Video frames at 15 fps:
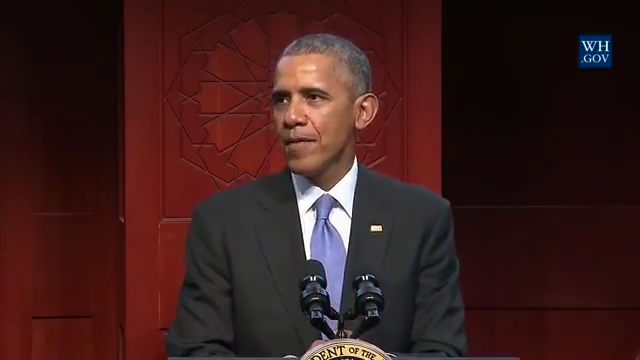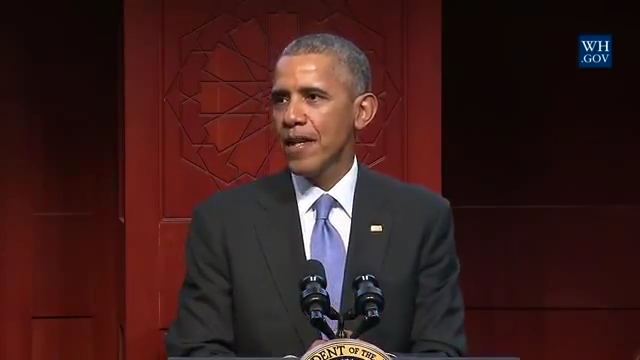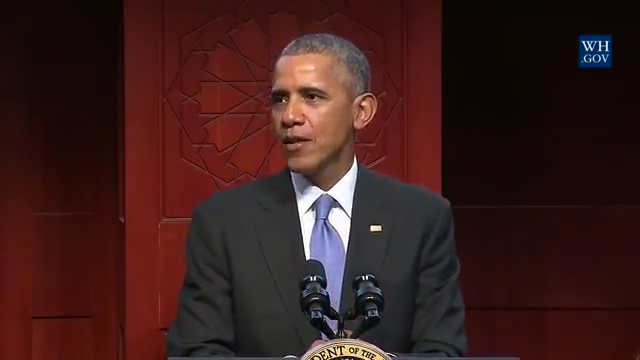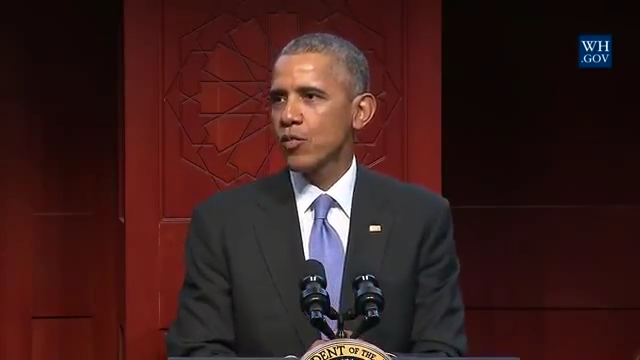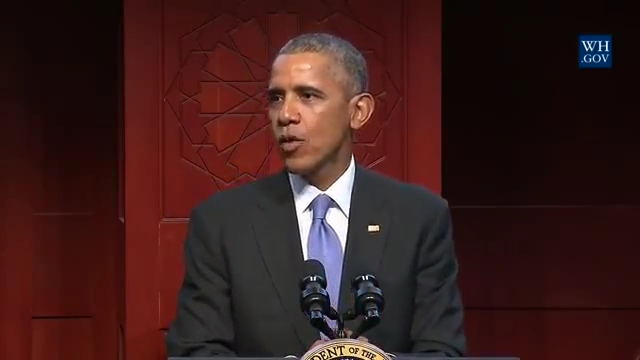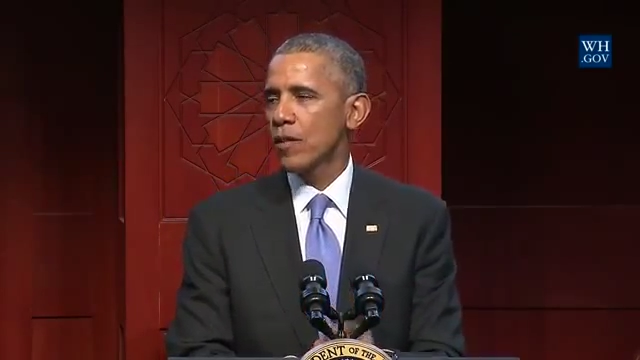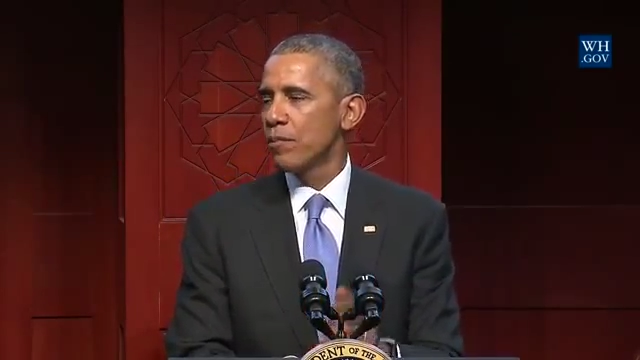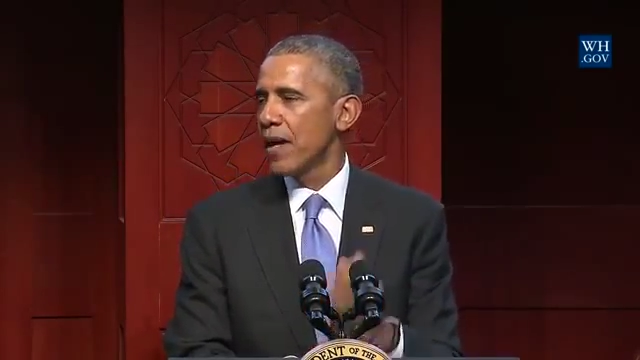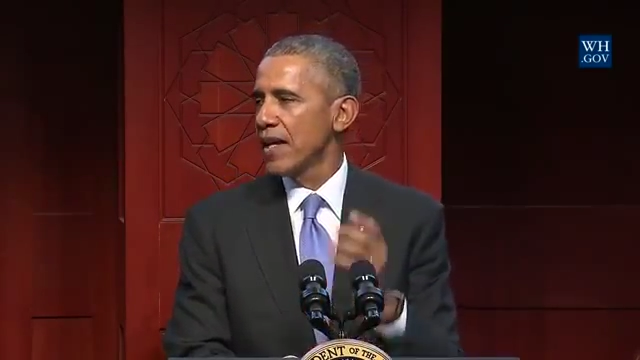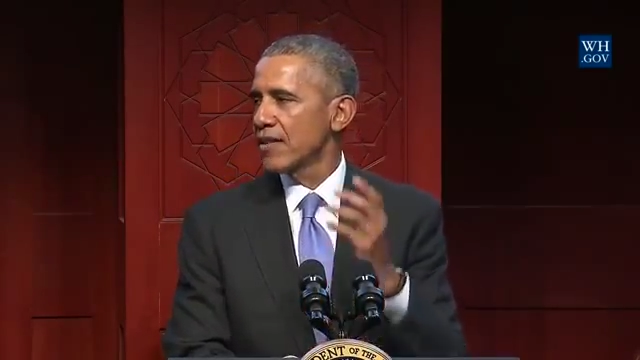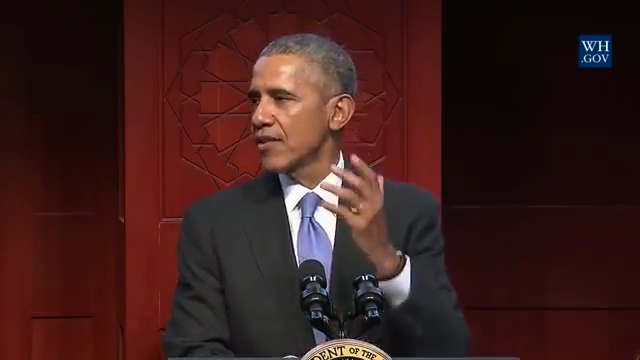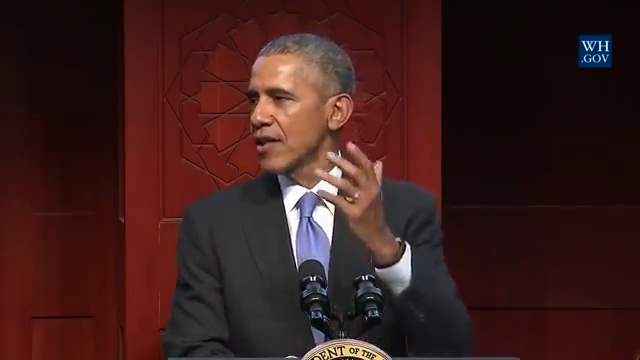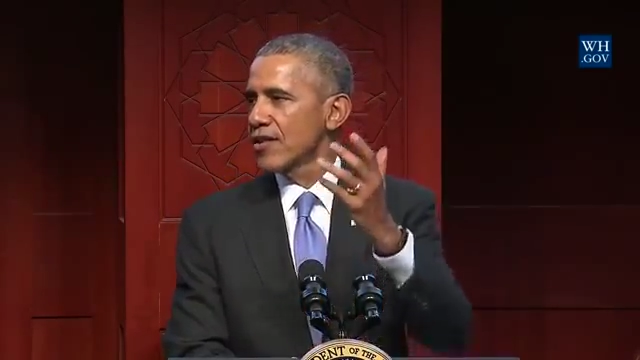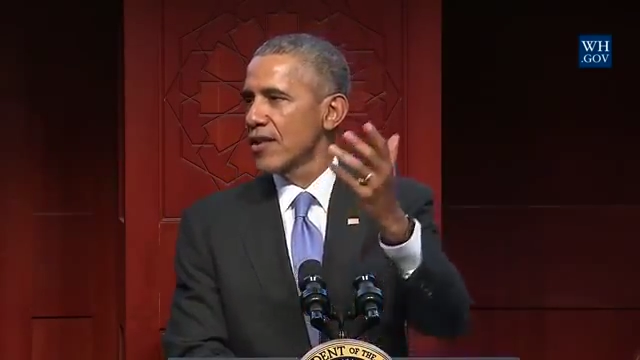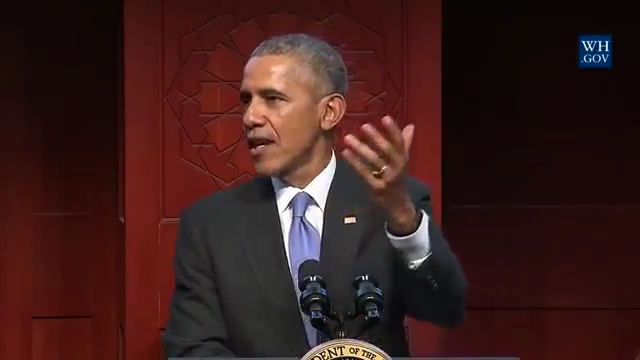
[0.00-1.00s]
It's what
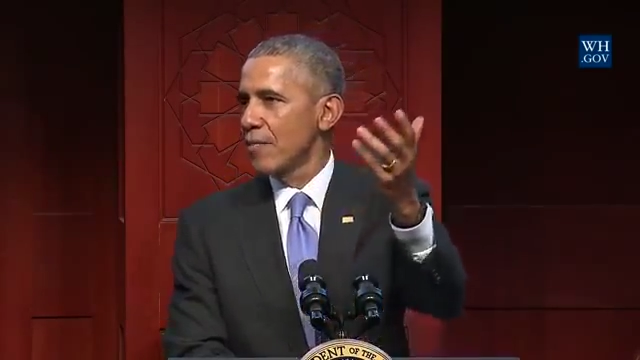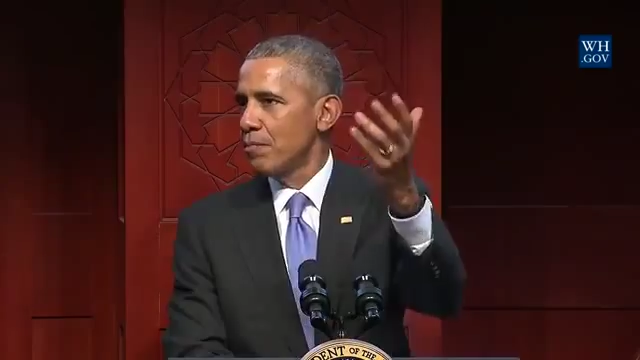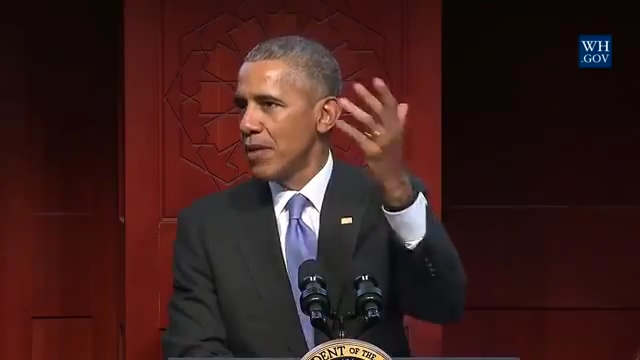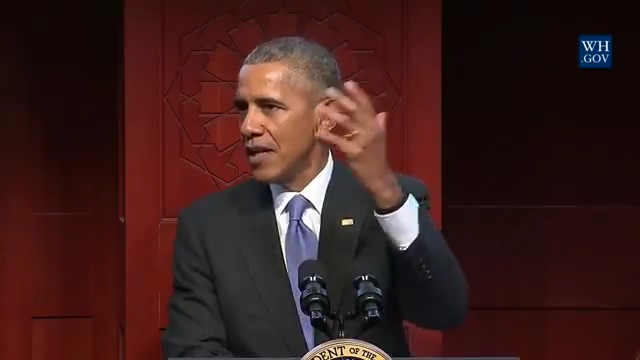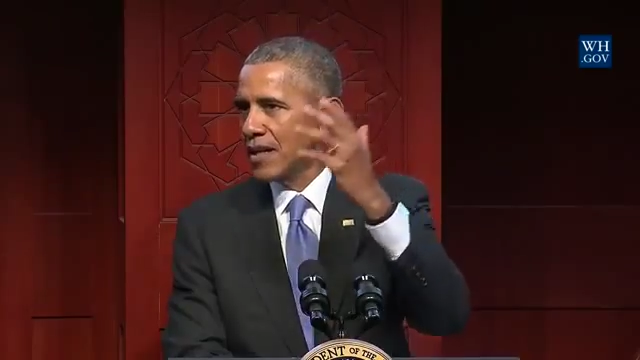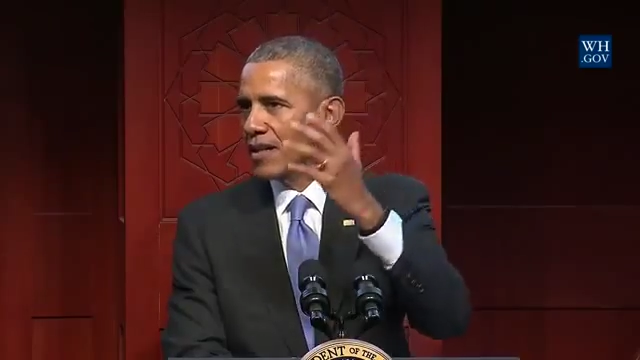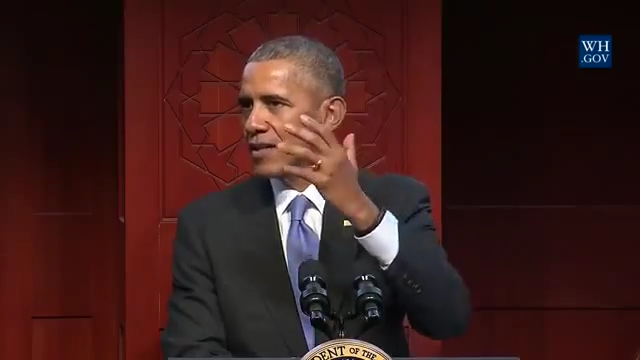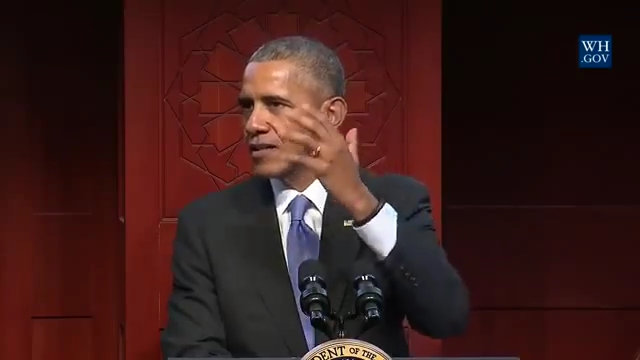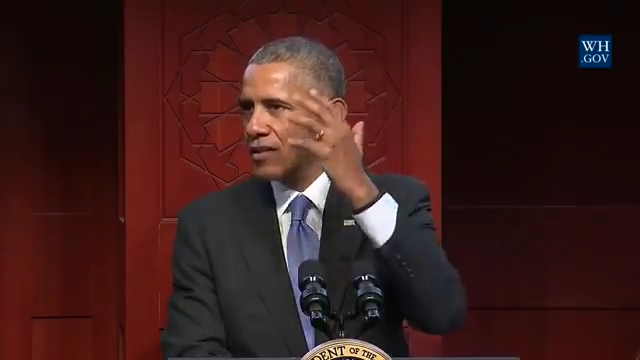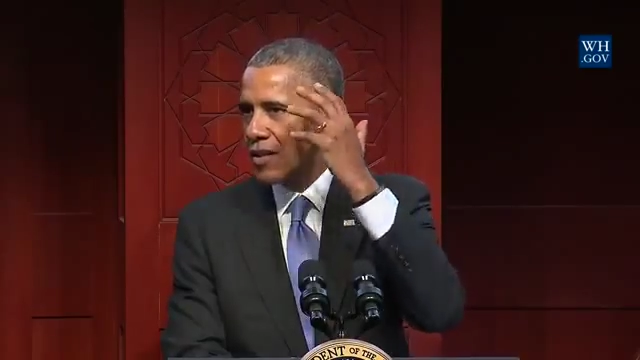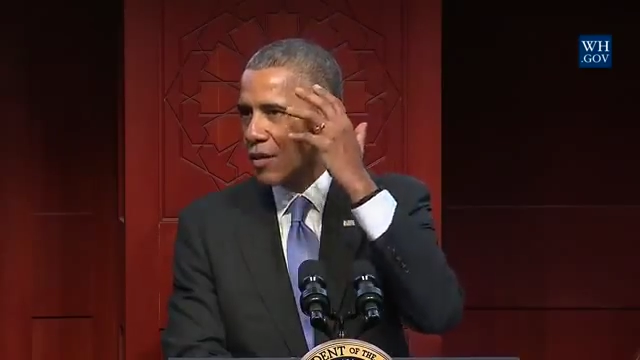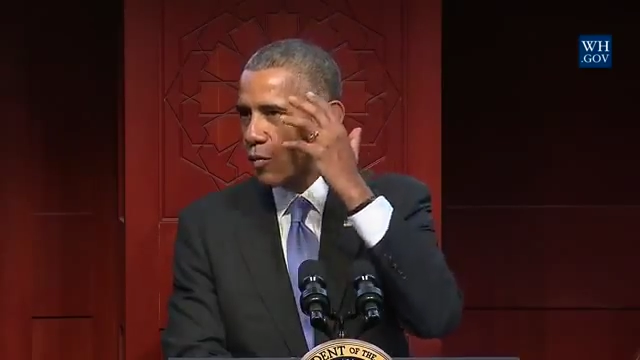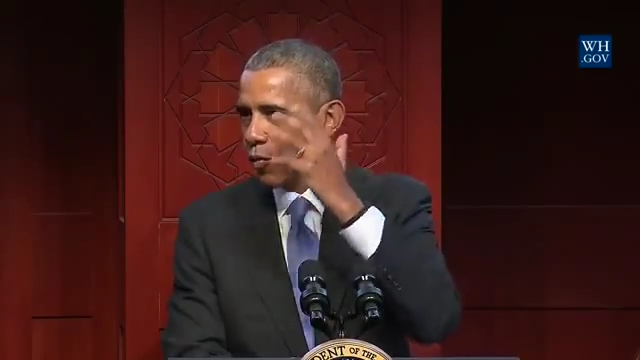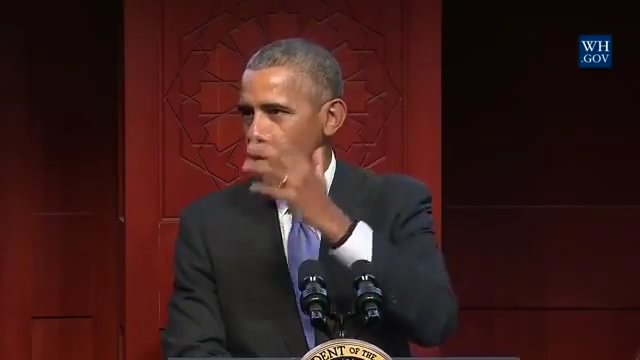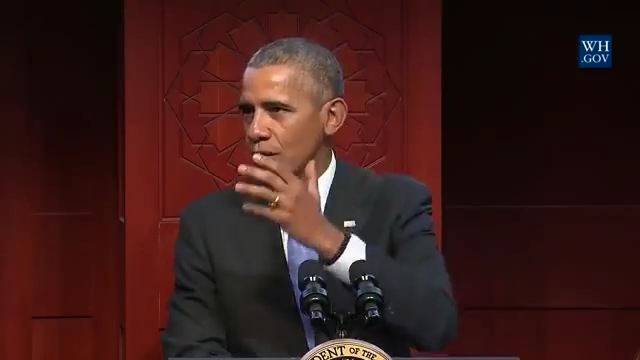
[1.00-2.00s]
makes us a beacon to
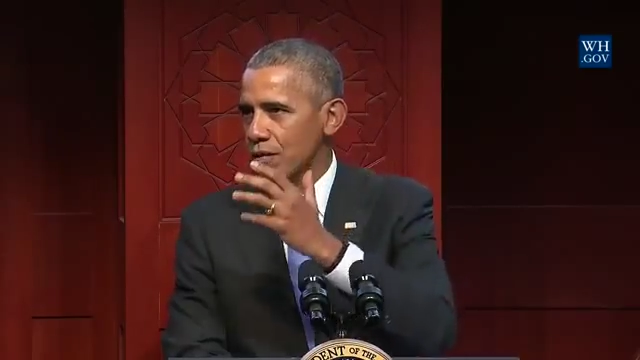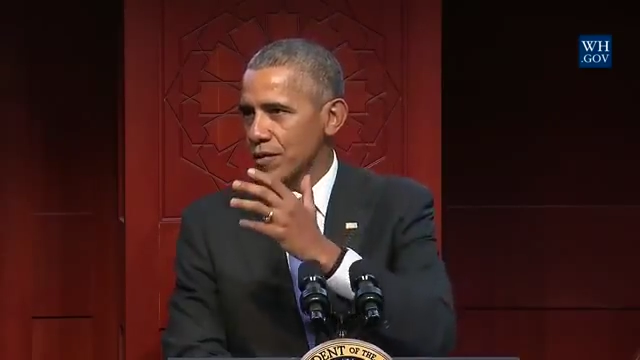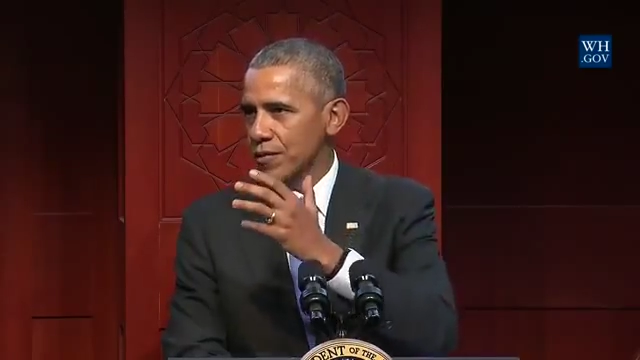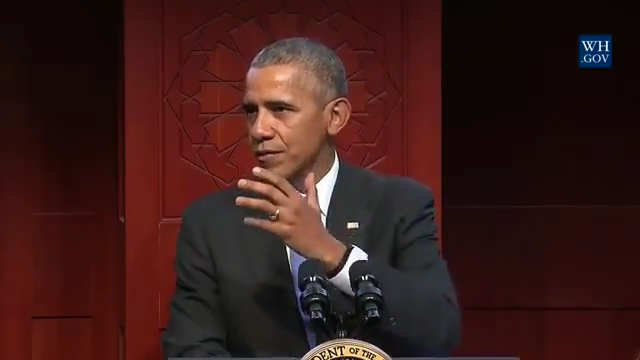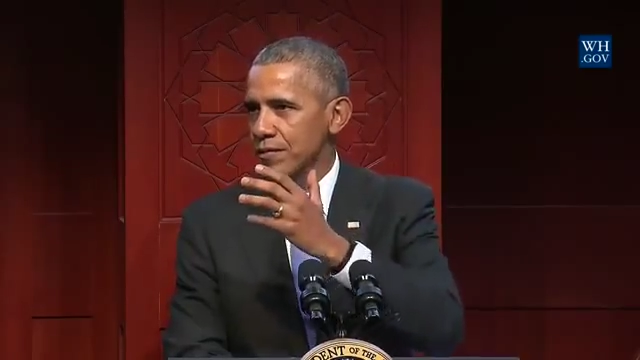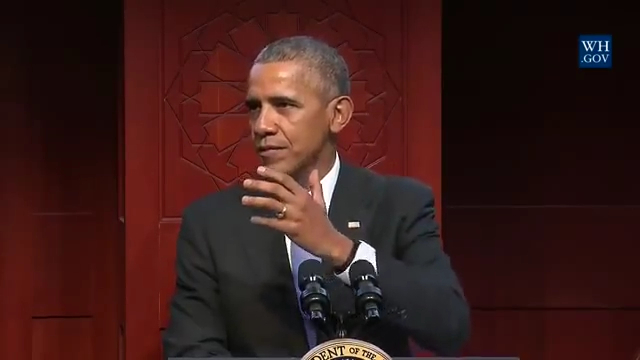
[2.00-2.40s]
the world.